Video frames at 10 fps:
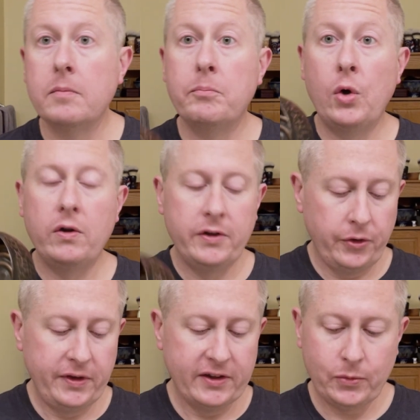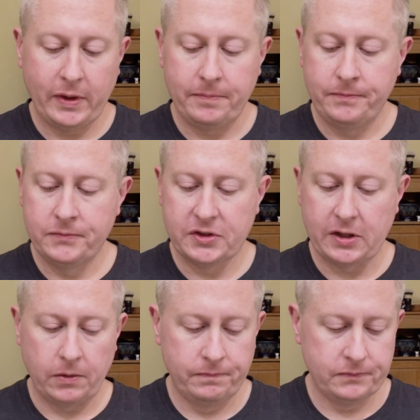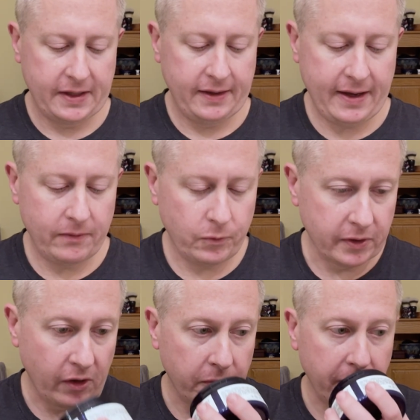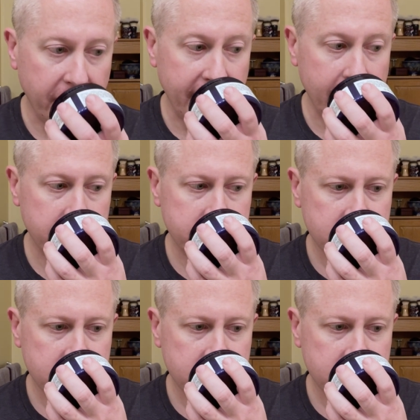full load this one, so we'll go with that.